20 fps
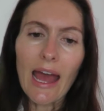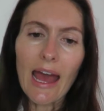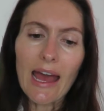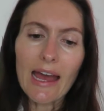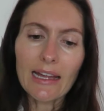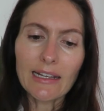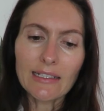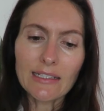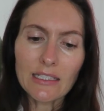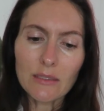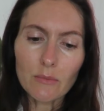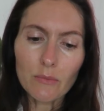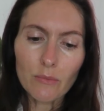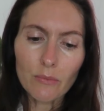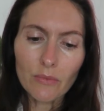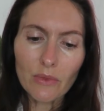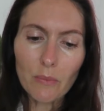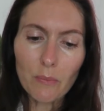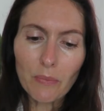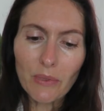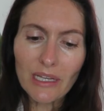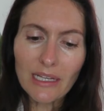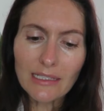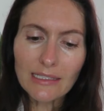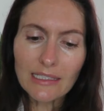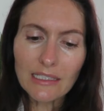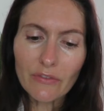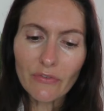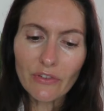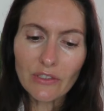And the
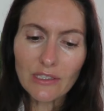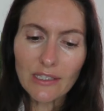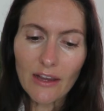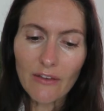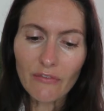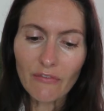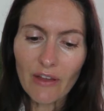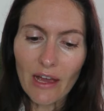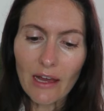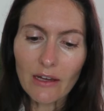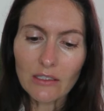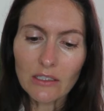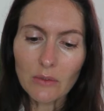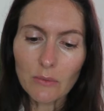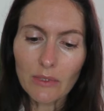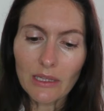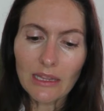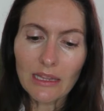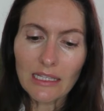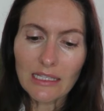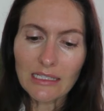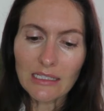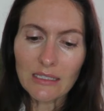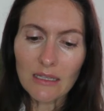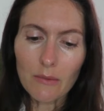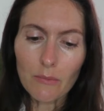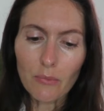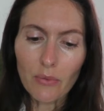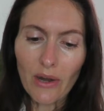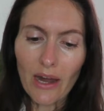biggest difference I found with this
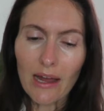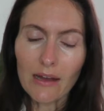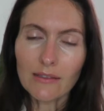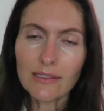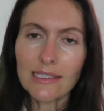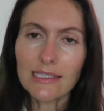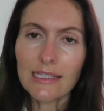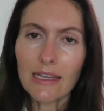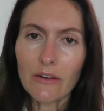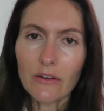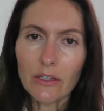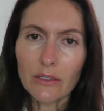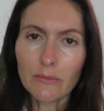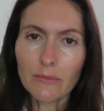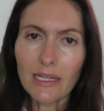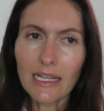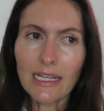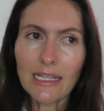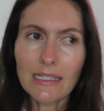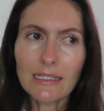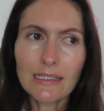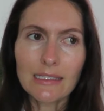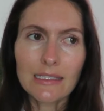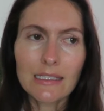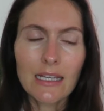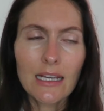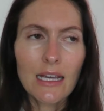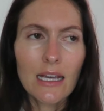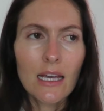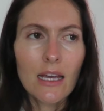brow serum
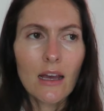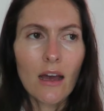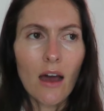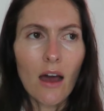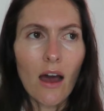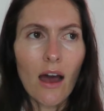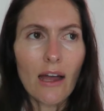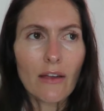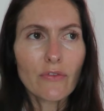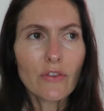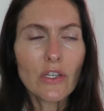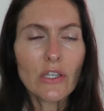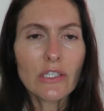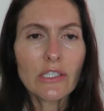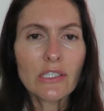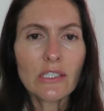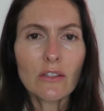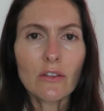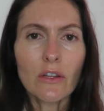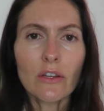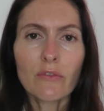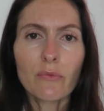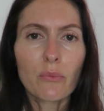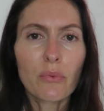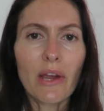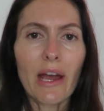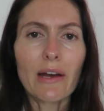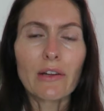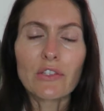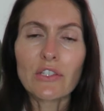is I've used a lot of
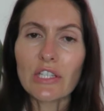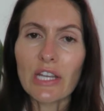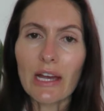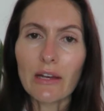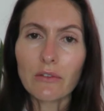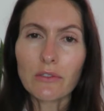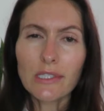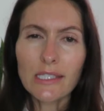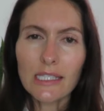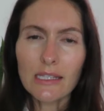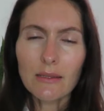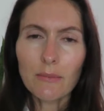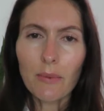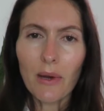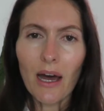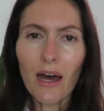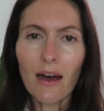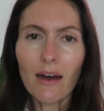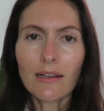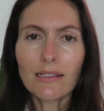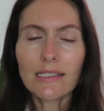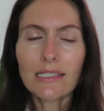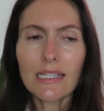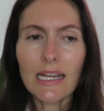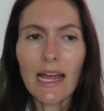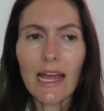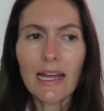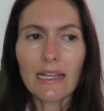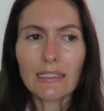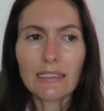brow gels in the
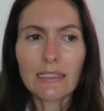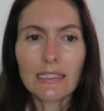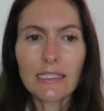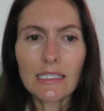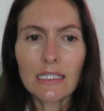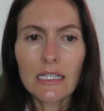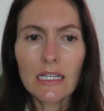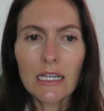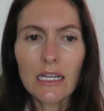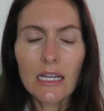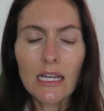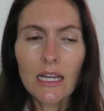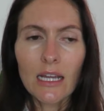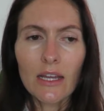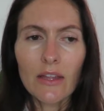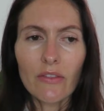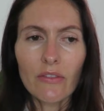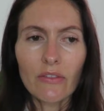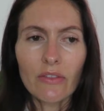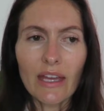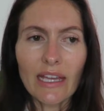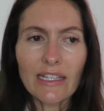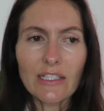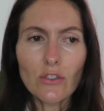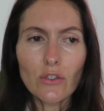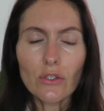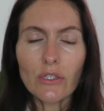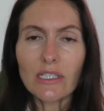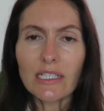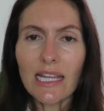past, and they
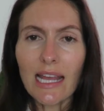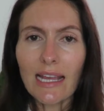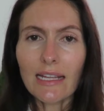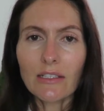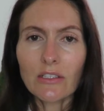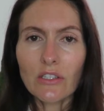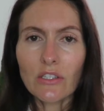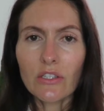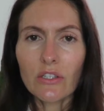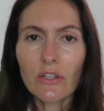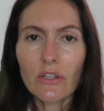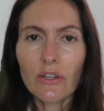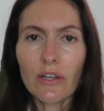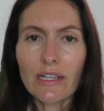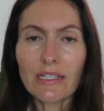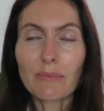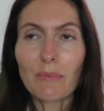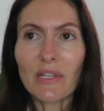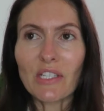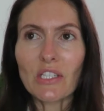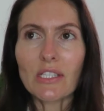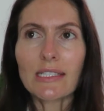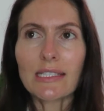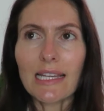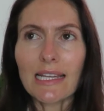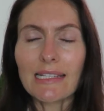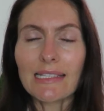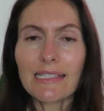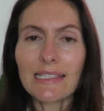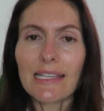do tend to, as much as
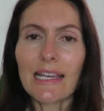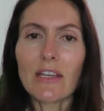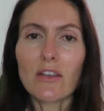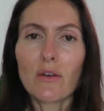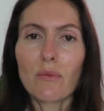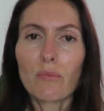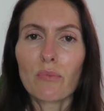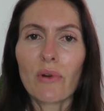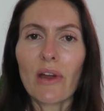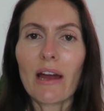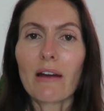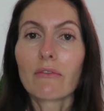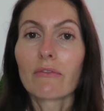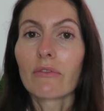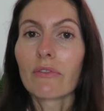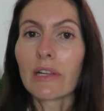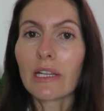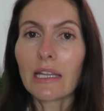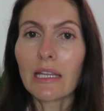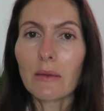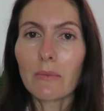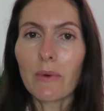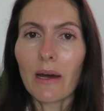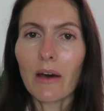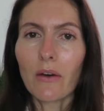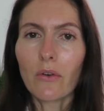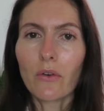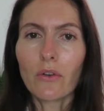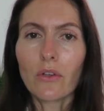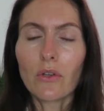they set your brow really
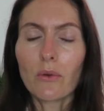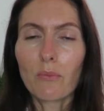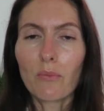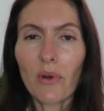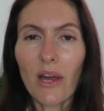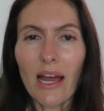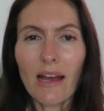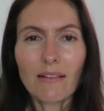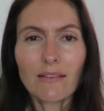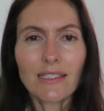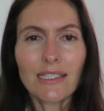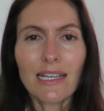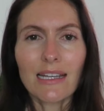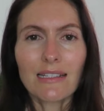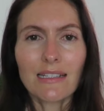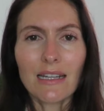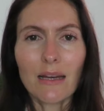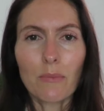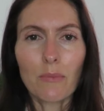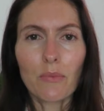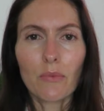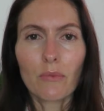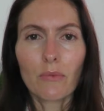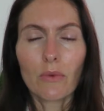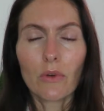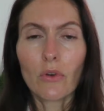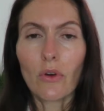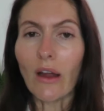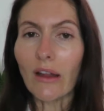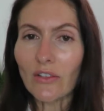well, your brows end up
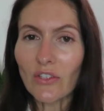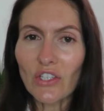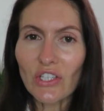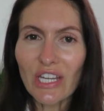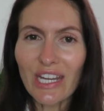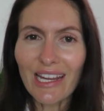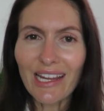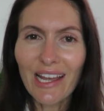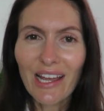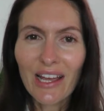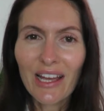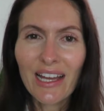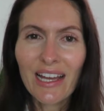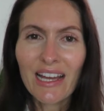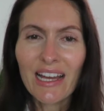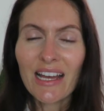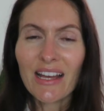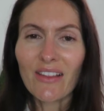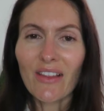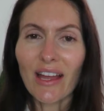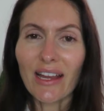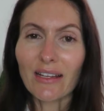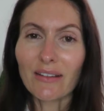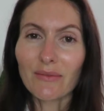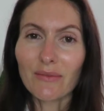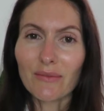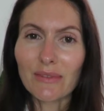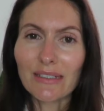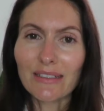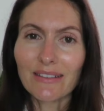crunchy, like